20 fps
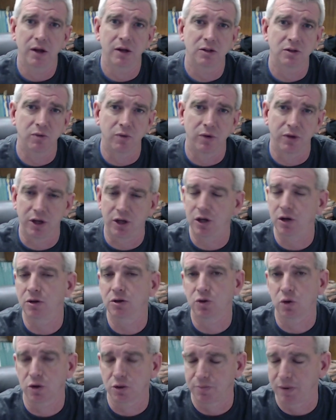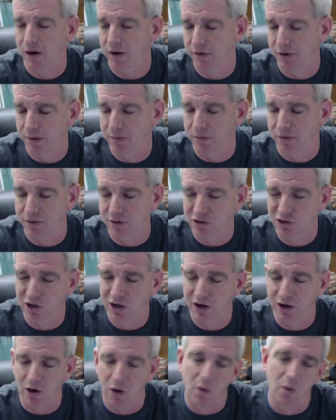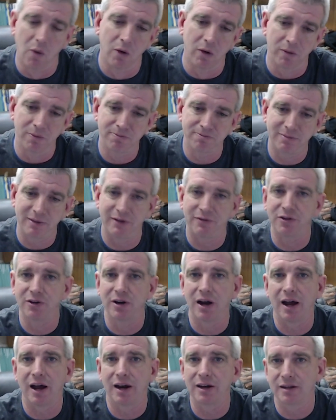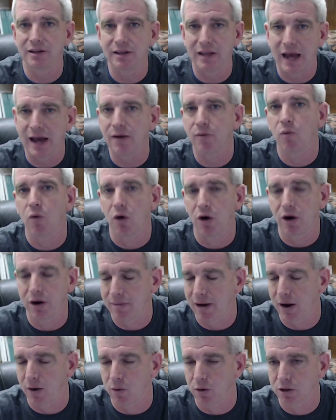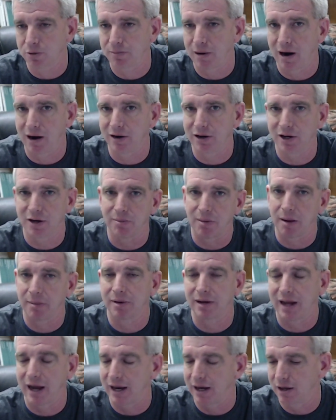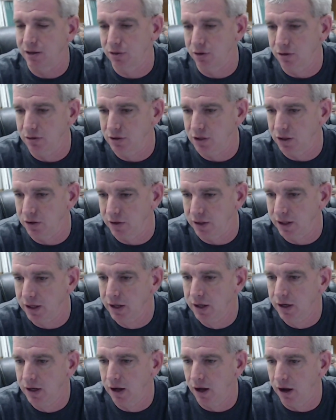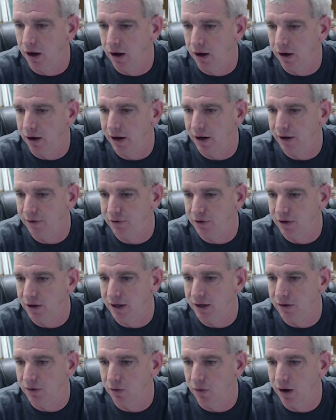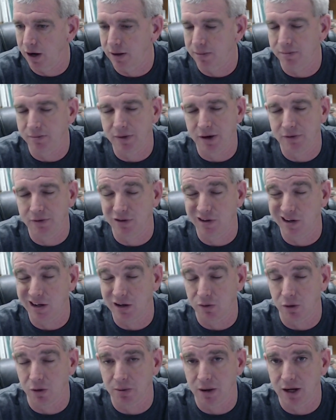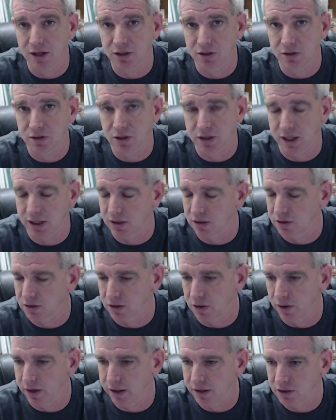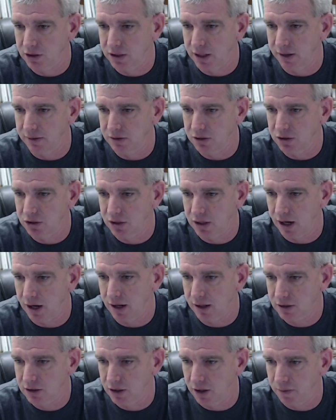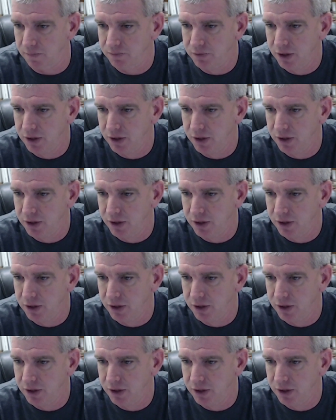with a huge horsepower number for the truck, or if you're not that worried about horsepower, you can probably gain it through tuning. And if you're needing to replace your injectors, go ahead and stay with your stock. So